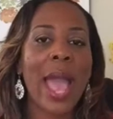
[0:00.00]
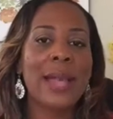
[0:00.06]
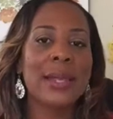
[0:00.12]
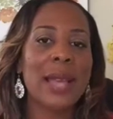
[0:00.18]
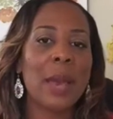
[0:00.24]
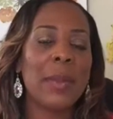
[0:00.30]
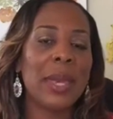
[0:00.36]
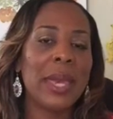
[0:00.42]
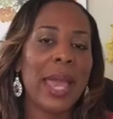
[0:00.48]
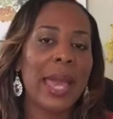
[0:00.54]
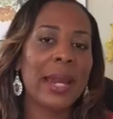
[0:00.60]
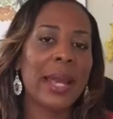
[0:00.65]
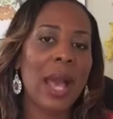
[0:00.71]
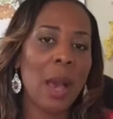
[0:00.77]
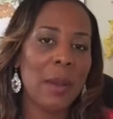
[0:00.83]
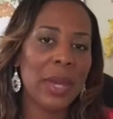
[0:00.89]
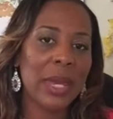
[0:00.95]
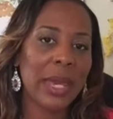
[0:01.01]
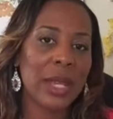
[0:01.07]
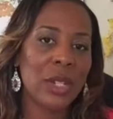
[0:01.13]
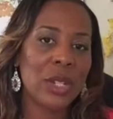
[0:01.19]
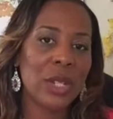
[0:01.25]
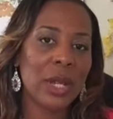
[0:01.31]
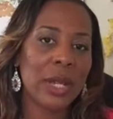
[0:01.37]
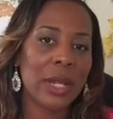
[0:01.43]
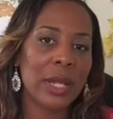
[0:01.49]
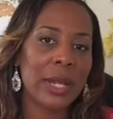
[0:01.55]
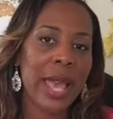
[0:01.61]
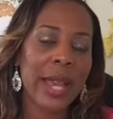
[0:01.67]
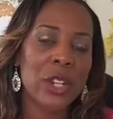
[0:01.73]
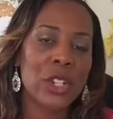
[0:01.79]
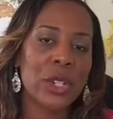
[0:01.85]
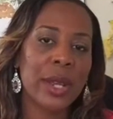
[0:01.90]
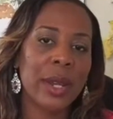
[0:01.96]
as I began coming into
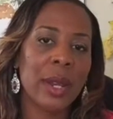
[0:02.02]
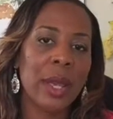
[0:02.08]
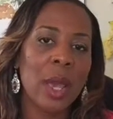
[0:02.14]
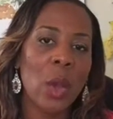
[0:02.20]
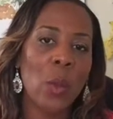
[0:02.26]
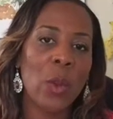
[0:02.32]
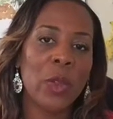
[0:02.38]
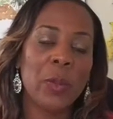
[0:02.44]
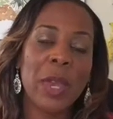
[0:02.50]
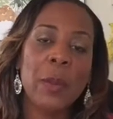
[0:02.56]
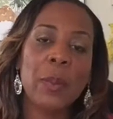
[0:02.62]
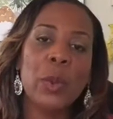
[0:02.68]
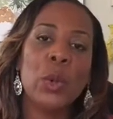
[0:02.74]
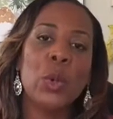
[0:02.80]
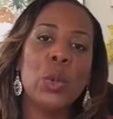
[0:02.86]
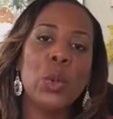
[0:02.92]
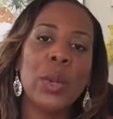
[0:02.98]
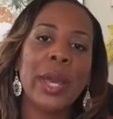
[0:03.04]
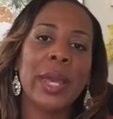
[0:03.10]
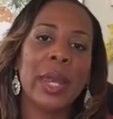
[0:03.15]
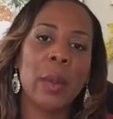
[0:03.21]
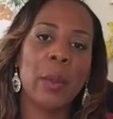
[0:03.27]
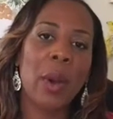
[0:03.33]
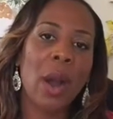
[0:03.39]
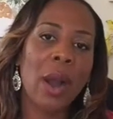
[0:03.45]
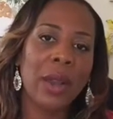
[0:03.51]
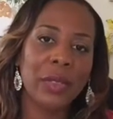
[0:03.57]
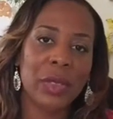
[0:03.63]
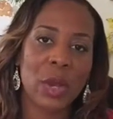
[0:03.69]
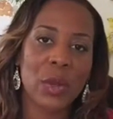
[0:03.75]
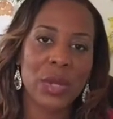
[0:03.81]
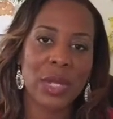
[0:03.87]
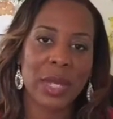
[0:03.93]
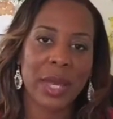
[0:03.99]
connection with people who could impart
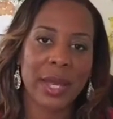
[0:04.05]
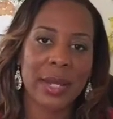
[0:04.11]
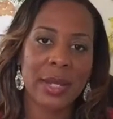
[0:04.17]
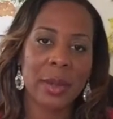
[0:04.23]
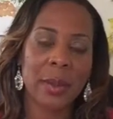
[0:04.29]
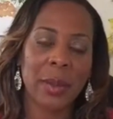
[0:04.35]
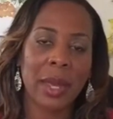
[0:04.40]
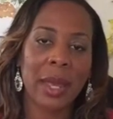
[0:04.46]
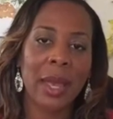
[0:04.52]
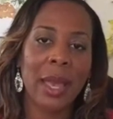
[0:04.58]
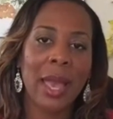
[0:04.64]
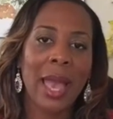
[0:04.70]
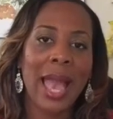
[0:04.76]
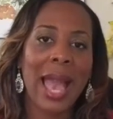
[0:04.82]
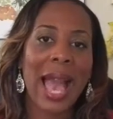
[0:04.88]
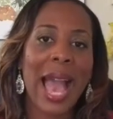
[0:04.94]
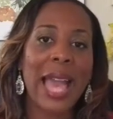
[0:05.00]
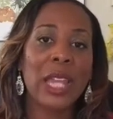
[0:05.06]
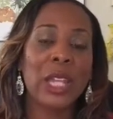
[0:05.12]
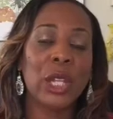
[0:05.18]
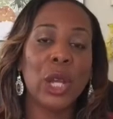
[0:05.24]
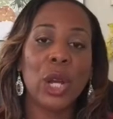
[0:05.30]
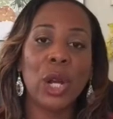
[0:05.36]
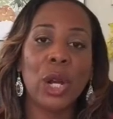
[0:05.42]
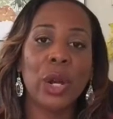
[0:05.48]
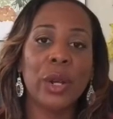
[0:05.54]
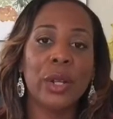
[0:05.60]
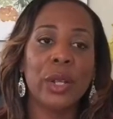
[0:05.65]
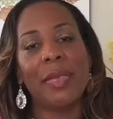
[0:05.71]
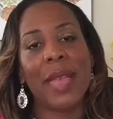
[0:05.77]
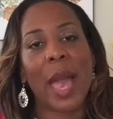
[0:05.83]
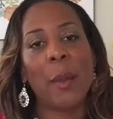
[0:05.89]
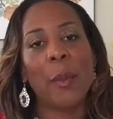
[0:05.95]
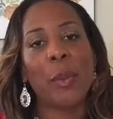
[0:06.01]
those things to me, I learned
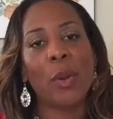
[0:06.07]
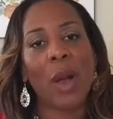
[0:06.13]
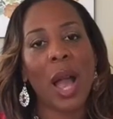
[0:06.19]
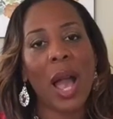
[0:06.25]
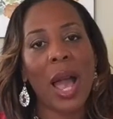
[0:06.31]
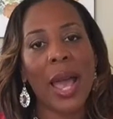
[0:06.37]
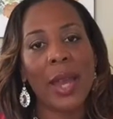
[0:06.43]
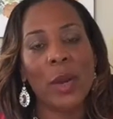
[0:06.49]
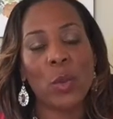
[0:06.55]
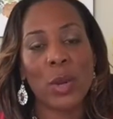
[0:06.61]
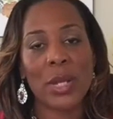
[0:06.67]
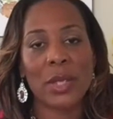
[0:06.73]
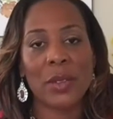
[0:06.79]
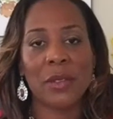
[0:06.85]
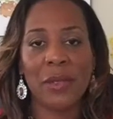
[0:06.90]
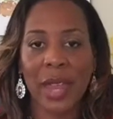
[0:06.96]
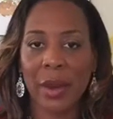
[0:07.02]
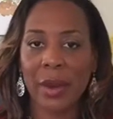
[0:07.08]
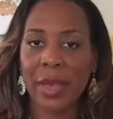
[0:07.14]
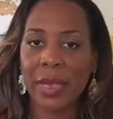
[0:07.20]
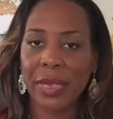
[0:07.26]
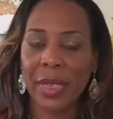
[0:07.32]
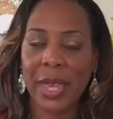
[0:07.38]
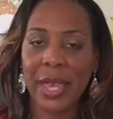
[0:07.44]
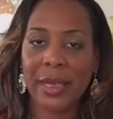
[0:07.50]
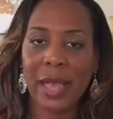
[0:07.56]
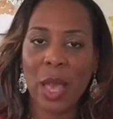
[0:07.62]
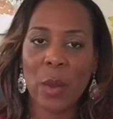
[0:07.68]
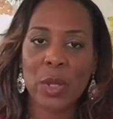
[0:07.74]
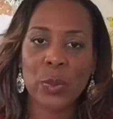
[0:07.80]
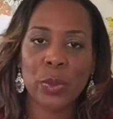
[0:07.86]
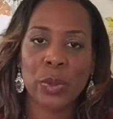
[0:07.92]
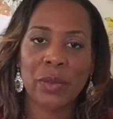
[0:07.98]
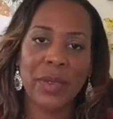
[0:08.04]
that pride was the very thing that
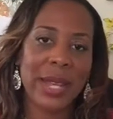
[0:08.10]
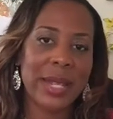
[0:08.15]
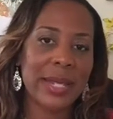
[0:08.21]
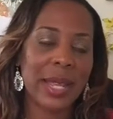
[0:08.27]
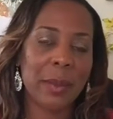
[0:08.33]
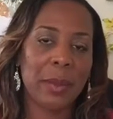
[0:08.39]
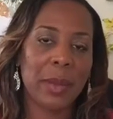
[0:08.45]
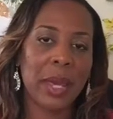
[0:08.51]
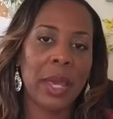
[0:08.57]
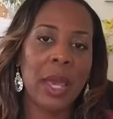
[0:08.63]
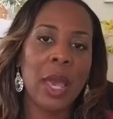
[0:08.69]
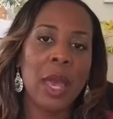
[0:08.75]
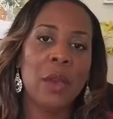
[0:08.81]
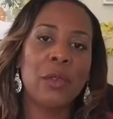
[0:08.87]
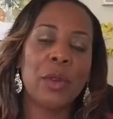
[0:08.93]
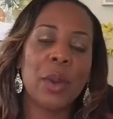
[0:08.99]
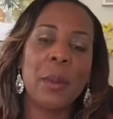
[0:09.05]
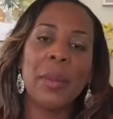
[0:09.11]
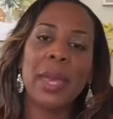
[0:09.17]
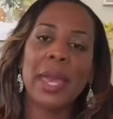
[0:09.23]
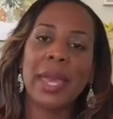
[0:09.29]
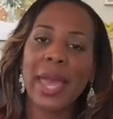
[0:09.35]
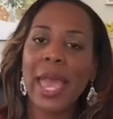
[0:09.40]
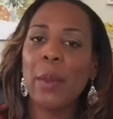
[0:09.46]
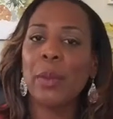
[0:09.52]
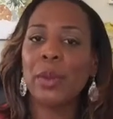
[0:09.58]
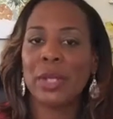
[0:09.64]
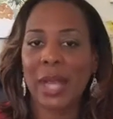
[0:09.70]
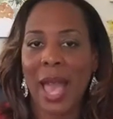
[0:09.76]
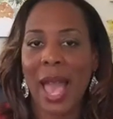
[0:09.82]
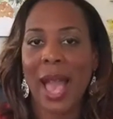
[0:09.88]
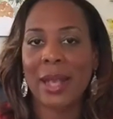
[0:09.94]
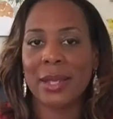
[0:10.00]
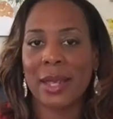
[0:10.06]
was preventing me from being able to
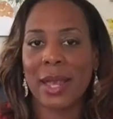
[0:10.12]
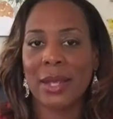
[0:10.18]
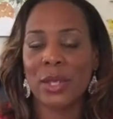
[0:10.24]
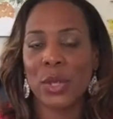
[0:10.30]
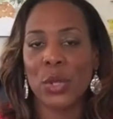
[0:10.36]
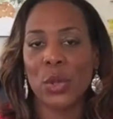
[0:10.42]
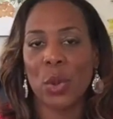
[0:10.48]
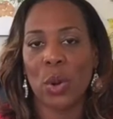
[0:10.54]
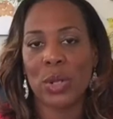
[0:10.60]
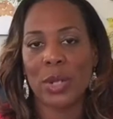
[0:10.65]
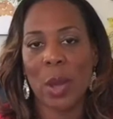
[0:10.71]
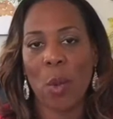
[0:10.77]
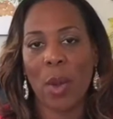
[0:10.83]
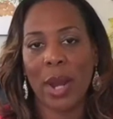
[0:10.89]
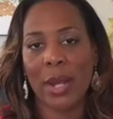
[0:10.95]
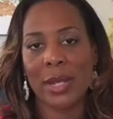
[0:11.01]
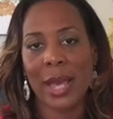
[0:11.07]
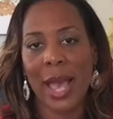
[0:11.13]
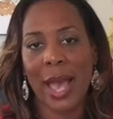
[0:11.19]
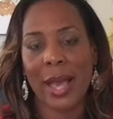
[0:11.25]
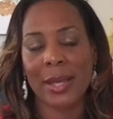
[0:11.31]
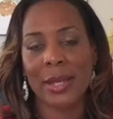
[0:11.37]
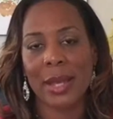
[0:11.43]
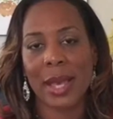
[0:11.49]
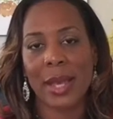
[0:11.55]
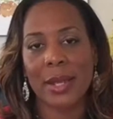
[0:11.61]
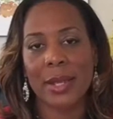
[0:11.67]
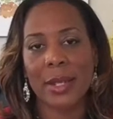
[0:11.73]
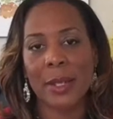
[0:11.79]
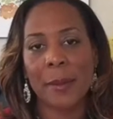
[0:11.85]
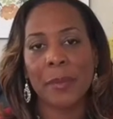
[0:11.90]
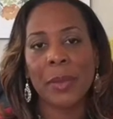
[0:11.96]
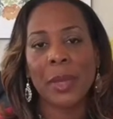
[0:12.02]
access the doors I wanted to access.